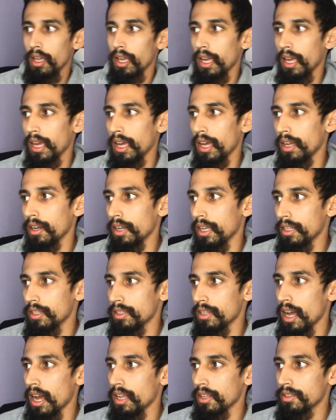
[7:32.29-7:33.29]
And
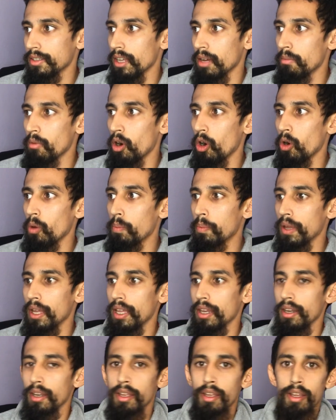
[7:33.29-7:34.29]
it's not some
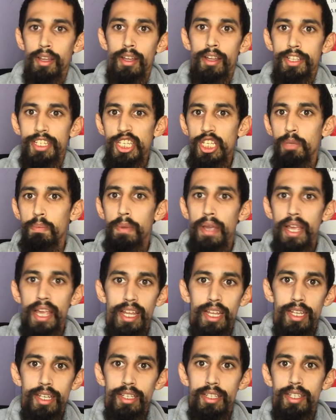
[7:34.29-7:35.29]
open
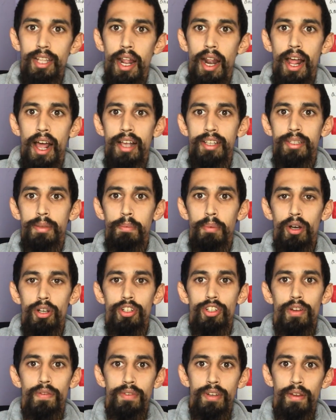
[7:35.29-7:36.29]
space that has a
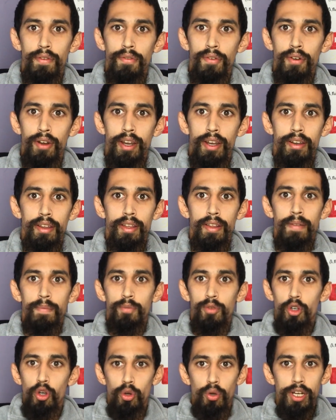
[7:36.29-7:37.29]
bunch of different
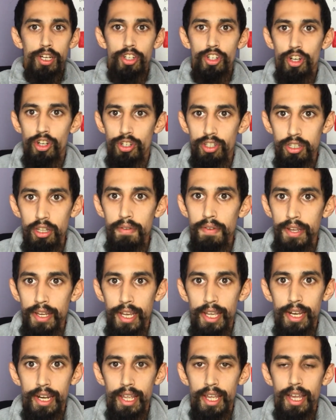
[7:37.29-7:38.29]
creatures
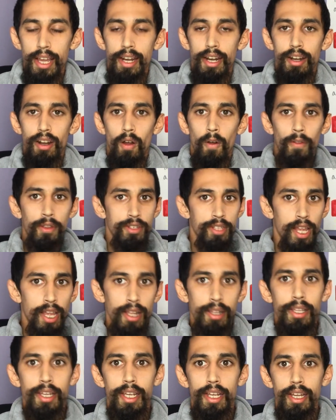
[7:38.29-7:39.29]
living in it and all these
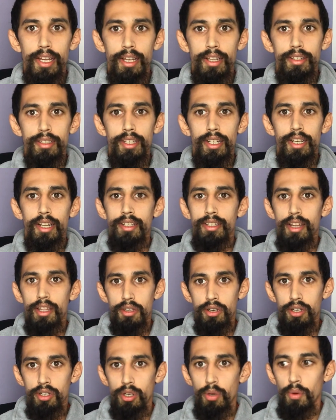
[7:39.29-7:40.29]
aliens. It has
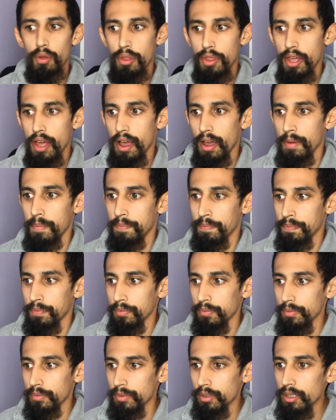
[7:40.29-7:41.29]
nothing to do with that,
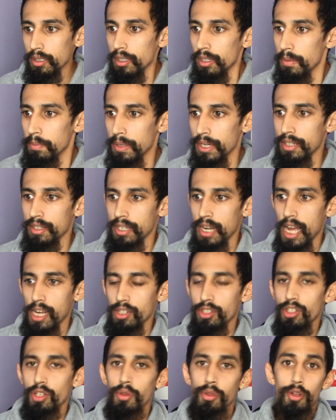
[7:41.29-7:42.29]
because in
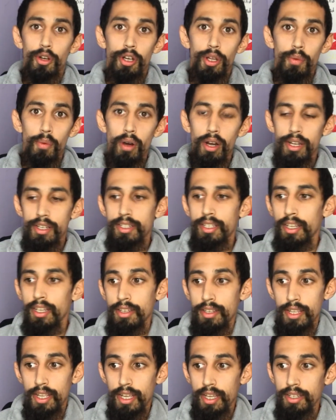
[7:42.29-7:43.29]
Acts 2:31 it
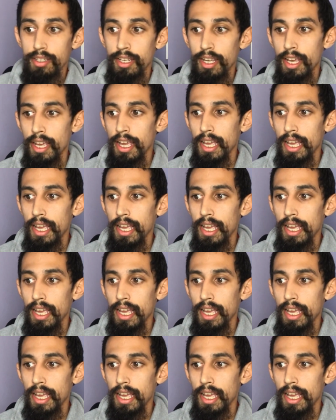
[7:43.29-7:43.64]
says this: